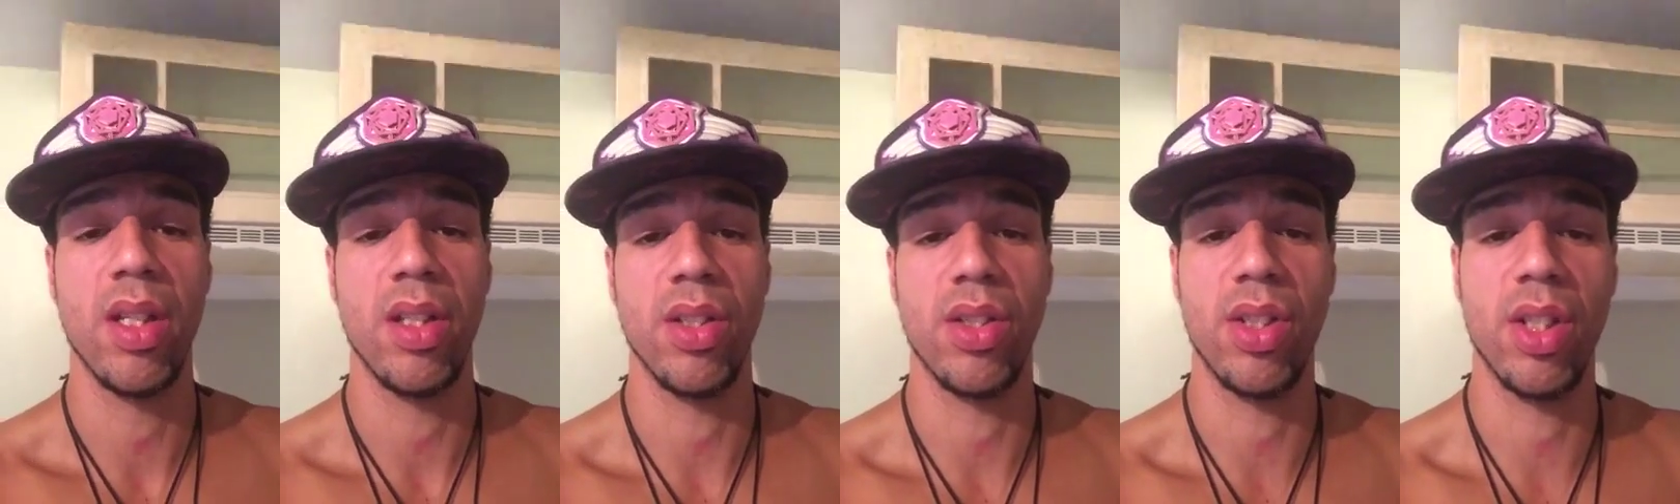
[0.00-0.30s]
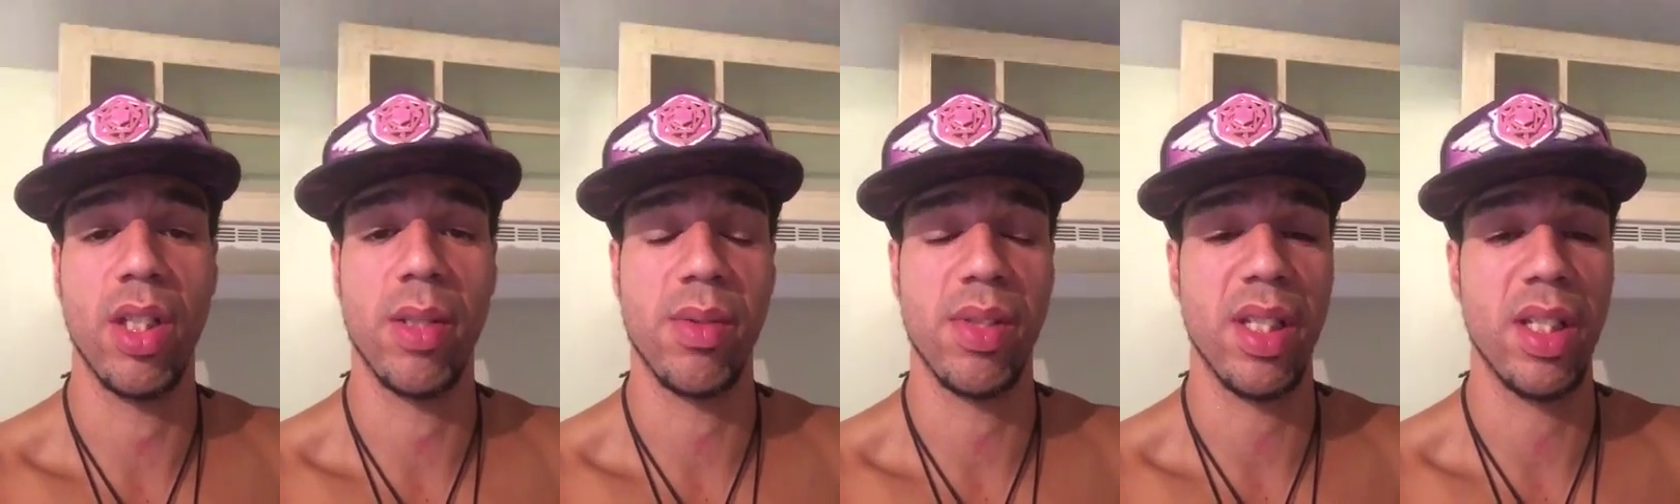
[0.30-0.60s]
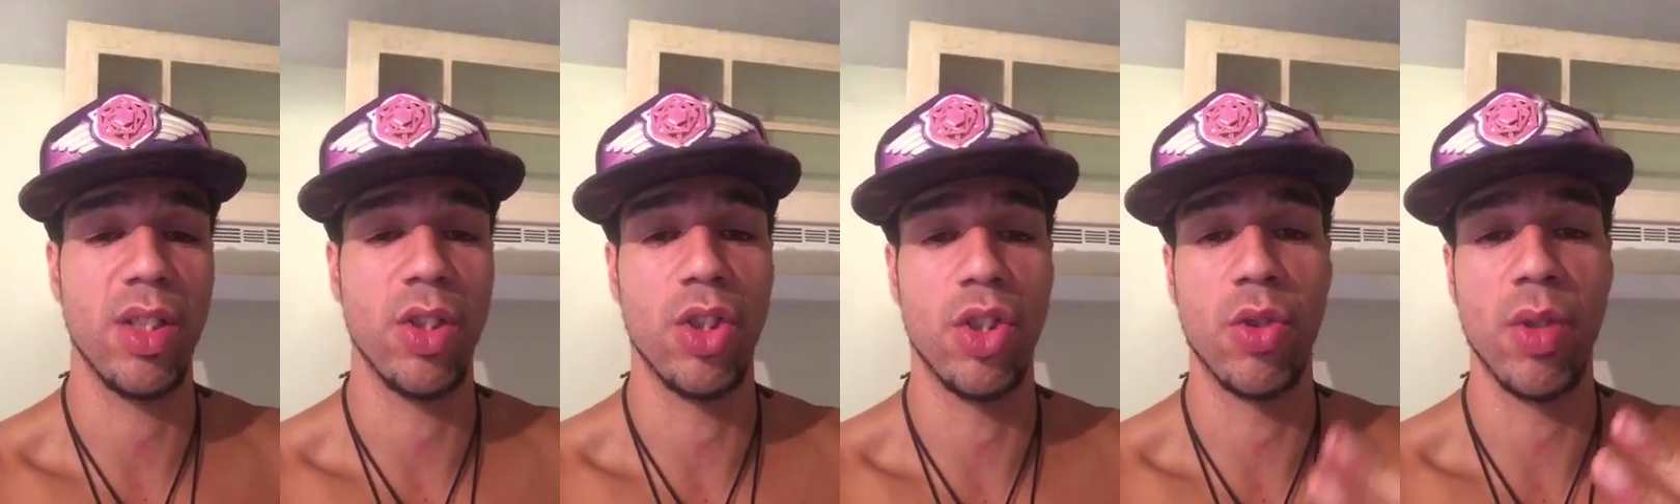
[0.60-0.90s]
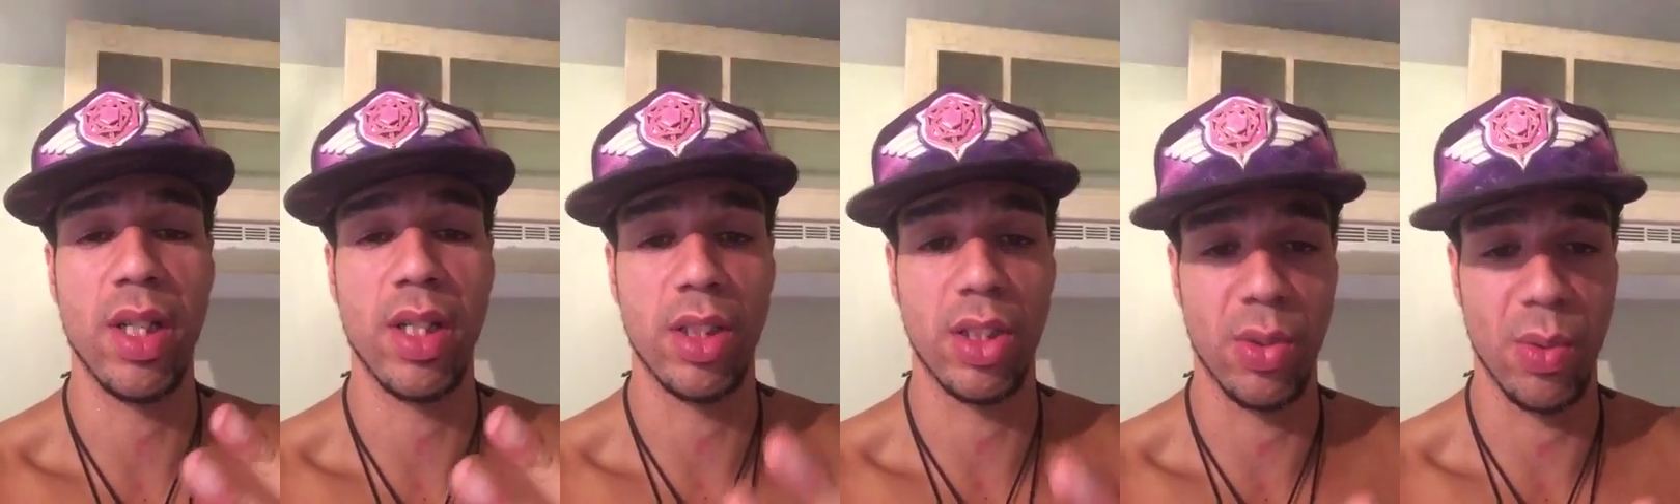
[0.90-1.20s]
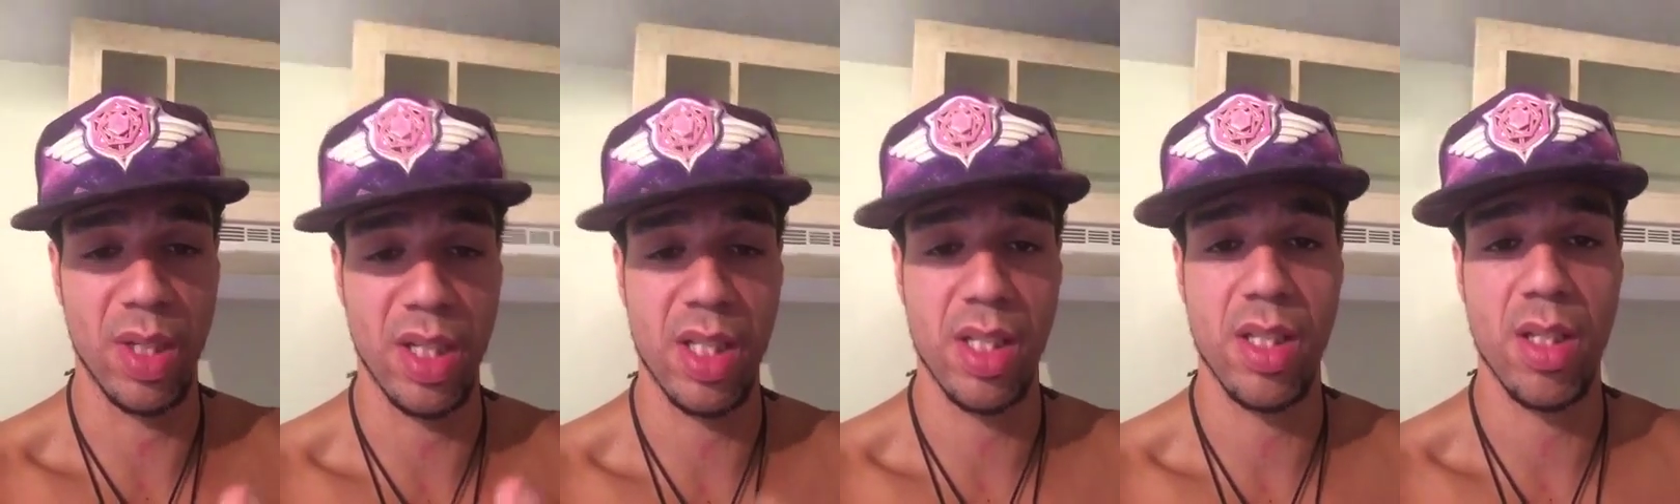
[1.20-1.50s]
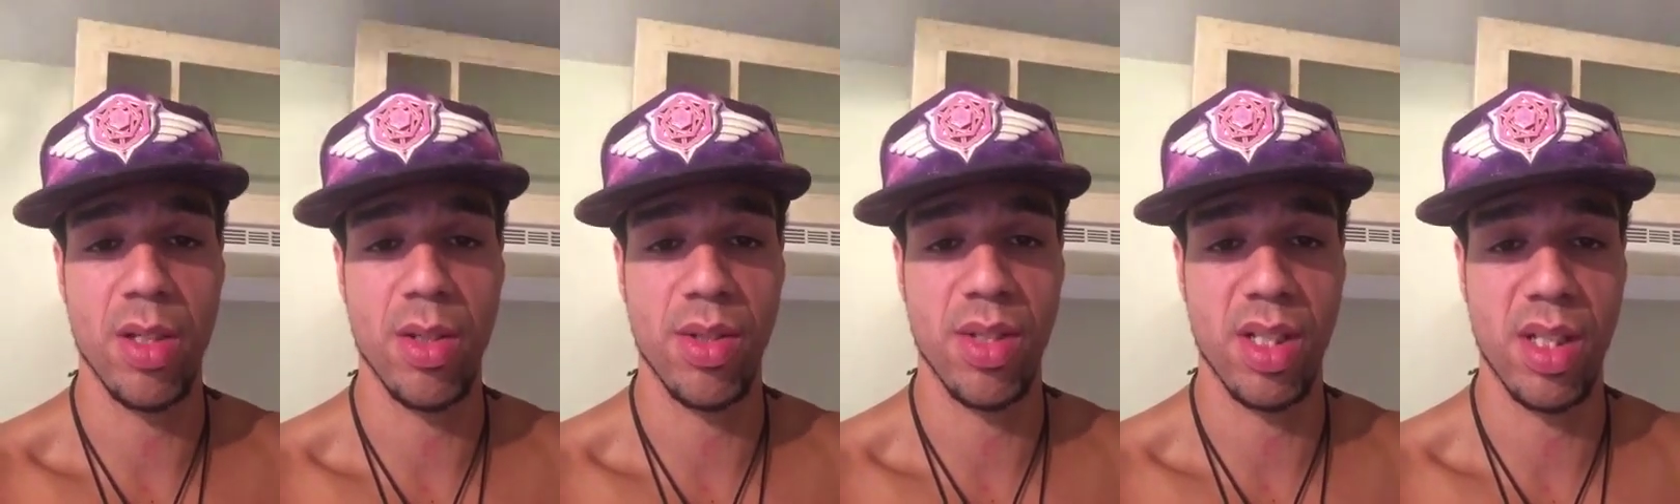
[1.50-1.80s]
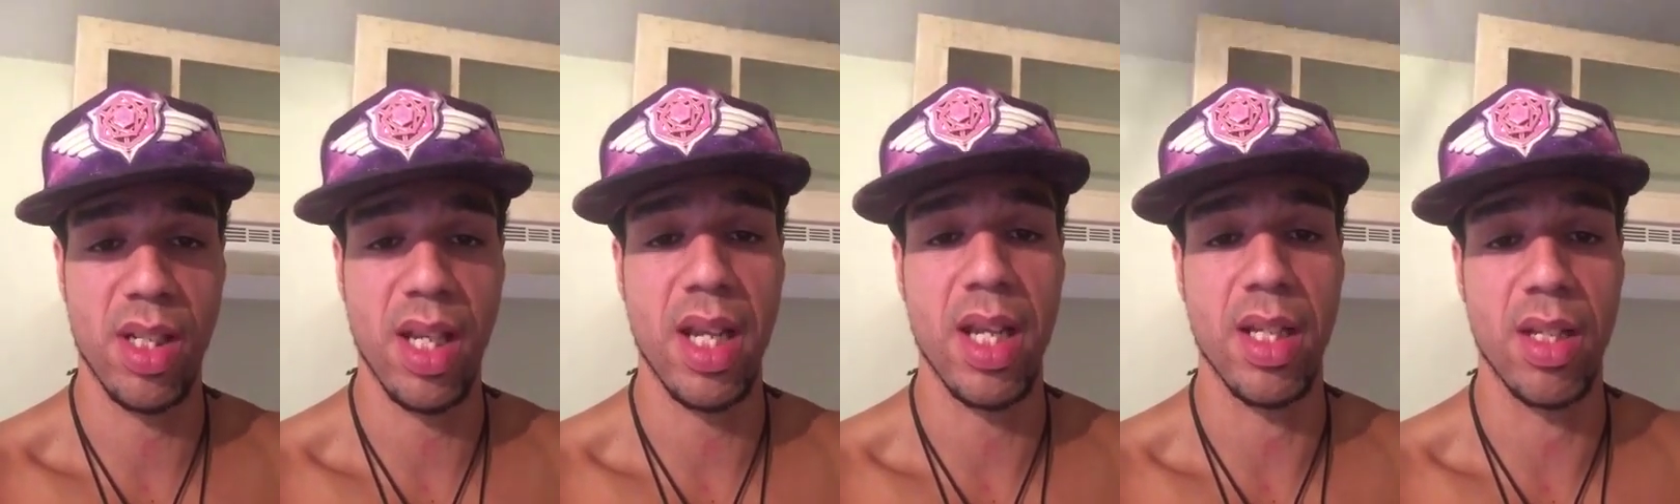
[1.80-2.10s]
You see what I'm saying? You drink 3 of those a
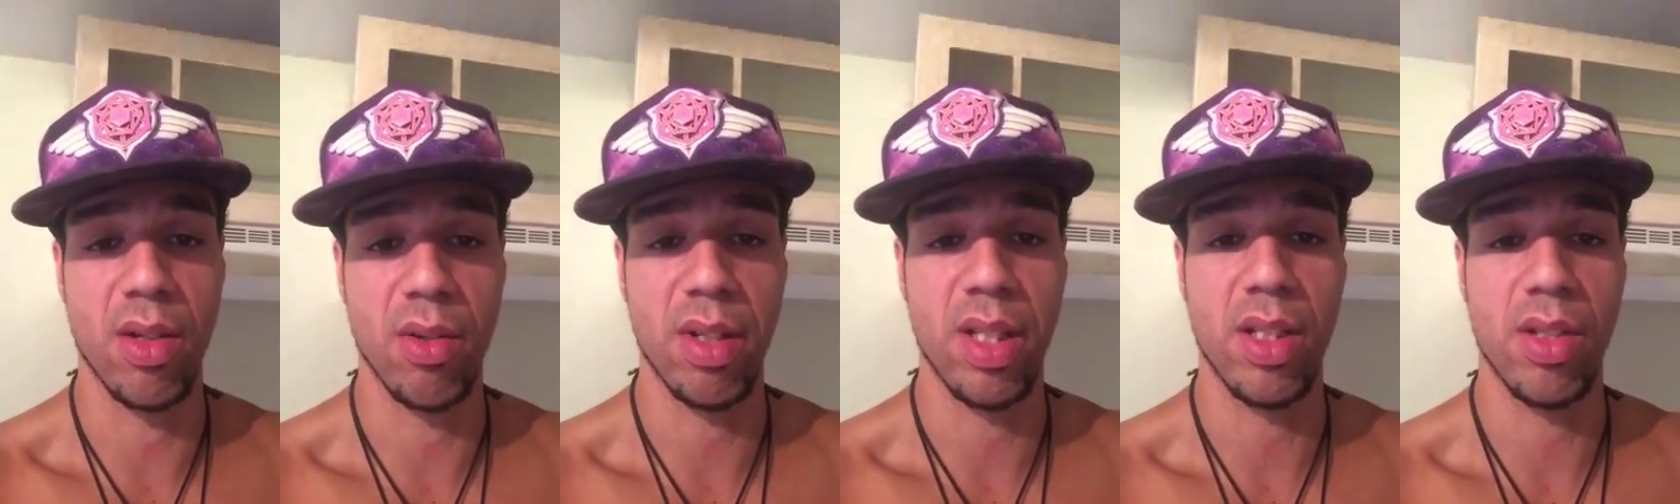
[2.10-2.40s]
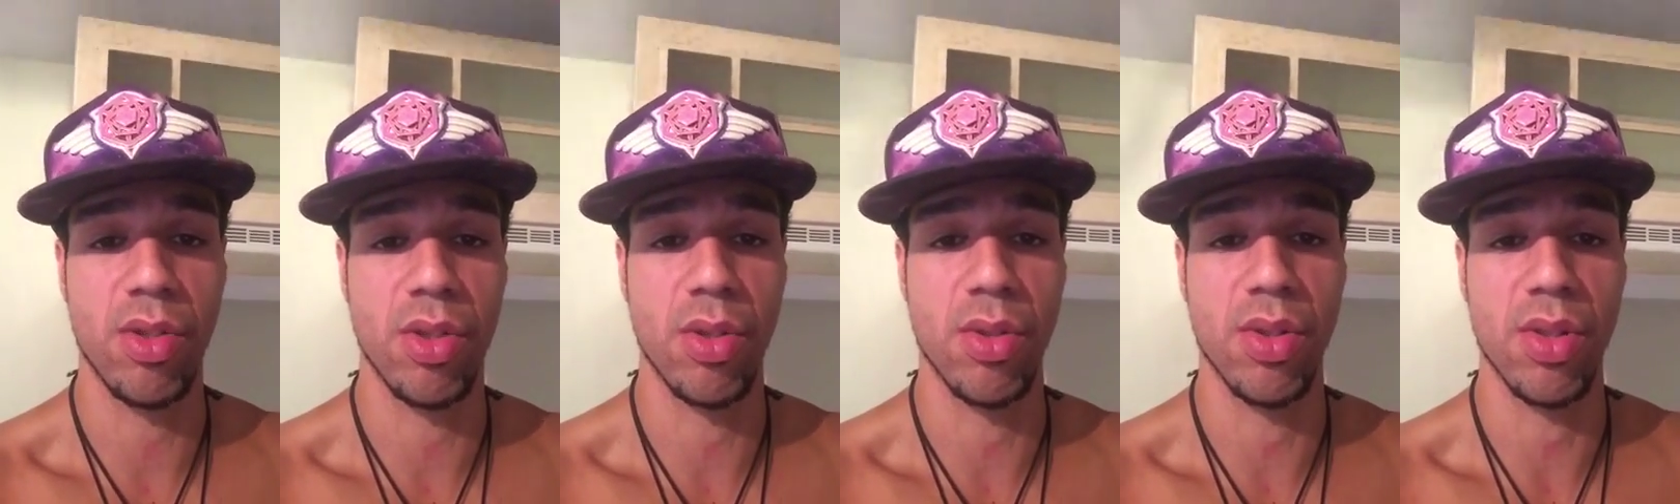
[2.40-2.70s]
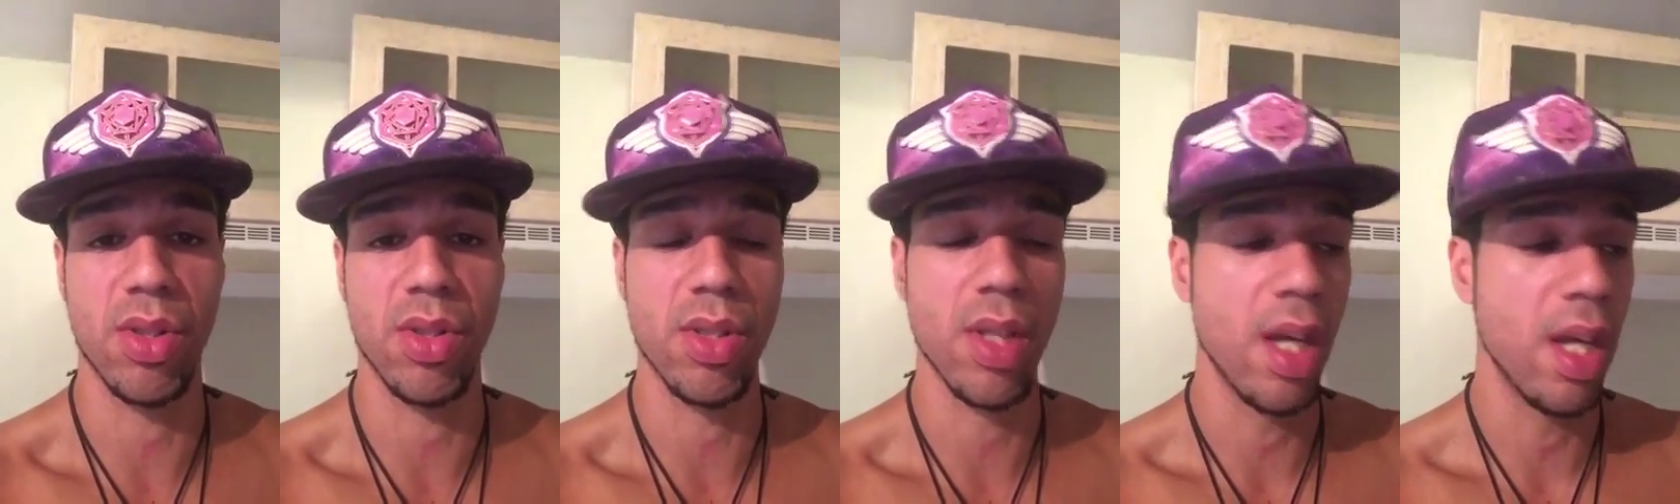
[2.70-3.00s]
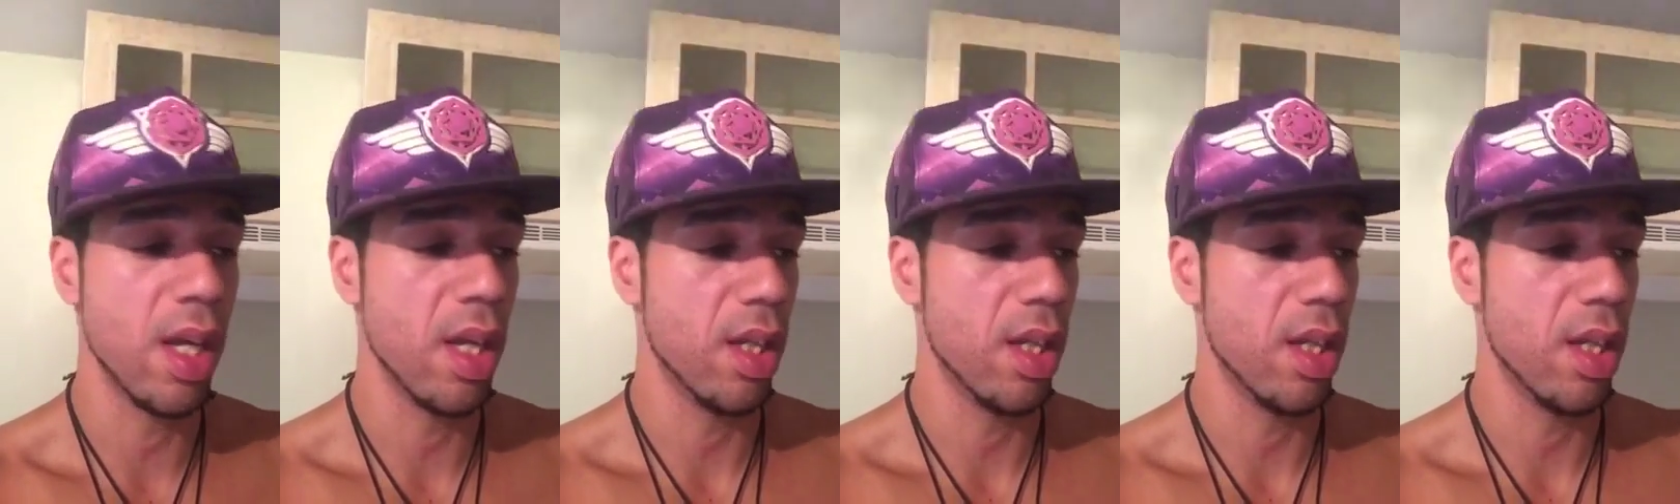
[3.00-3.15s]
day, green juices.